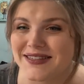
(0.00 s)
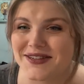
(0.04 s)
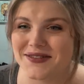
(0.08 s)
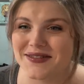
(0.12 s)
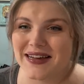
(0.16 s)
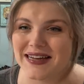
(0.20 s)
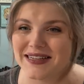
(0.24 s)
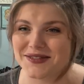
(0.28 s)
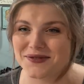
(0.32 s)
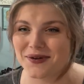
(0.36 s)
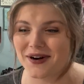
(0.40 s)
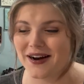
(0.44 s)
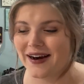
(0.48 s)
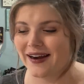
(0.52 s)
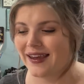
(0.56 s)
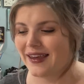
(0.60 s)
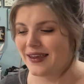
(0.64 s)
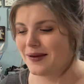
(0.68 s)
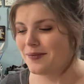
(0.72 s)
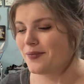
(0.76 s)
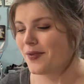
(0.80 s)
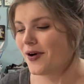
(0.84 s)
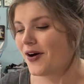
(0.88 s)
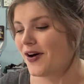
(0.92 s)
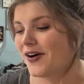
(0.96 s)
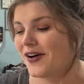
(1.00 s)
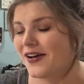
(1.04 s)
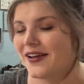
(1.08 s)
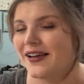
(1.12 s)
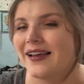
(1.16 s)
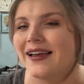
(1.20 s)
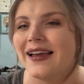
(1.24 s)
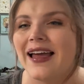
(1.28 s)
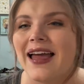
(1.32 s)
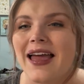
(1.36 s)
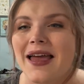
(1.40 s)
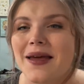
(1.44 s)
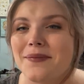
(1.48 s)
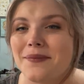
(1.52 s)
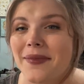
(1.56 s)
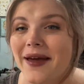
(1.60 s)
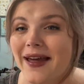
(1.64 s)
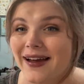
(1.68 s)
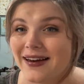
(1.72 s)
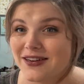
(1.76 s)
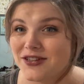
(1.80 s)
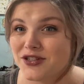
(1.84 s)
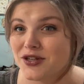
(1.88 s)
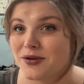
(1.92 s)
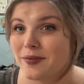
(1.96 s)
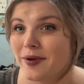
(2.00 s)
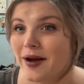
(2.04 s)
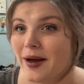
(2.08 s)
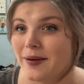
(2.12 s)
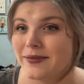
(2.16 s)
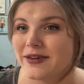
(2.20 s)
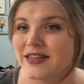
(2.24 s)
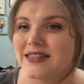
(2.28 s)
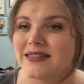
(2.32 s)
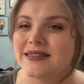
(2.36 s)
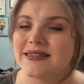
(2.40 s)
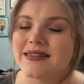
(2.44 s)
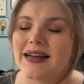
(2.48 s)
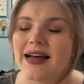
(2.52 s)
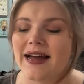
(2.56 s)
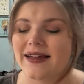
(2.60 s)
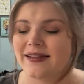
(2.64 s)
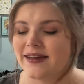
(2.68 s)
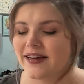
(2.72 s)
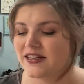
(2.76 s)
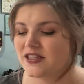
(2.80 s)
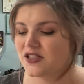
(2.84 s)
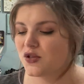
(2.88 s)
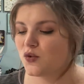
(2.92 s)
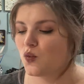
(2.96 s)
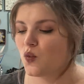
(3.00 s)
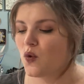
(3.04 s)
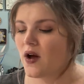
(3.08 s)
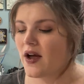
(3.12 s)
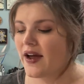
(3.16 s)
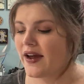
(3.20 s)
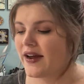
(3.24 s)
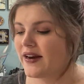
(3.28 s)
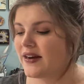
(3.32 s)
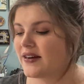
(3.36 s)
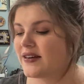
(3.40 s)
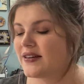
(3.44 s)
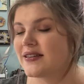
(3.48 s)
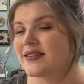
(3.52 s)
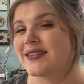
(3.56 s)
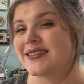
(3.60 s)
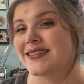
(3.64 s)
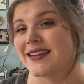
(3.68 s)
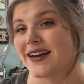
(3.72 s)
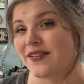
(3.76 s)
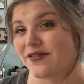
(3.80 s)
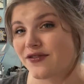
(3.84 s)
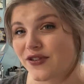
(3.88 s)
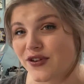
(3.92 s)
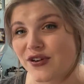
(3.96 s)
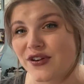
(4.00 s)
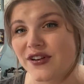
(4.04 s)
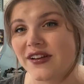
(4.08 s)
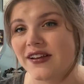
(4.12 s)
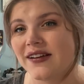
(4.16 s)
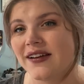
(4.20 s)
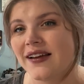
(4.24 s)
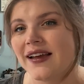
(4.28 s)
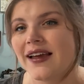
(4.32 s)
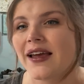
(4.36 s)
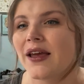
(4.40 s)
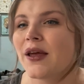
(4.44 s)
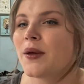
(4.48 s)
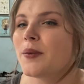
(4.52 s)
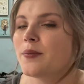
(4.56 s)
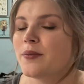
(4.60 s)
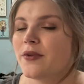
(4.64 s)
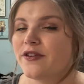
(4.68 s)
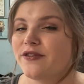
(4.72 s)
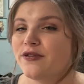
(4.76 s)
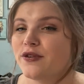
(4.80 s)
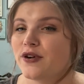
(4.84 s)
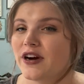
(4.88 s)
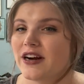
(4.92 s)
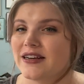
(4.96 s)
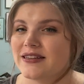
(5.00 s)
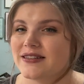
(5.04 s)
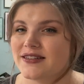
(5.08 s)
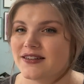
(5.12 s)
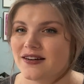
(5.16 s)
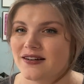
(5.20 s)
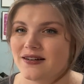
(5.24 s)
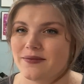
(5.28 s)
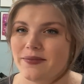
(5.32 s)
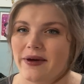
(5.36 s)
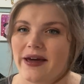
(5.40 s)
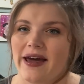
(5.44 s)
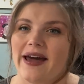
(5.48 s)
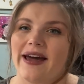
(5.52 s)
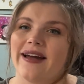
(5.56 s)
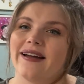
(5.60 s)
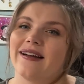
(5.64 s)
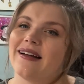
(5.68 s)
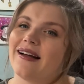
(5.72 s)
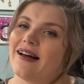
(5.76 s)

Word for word: So that's where I keep all my extra bobbins. I like to wind several before I start a bag.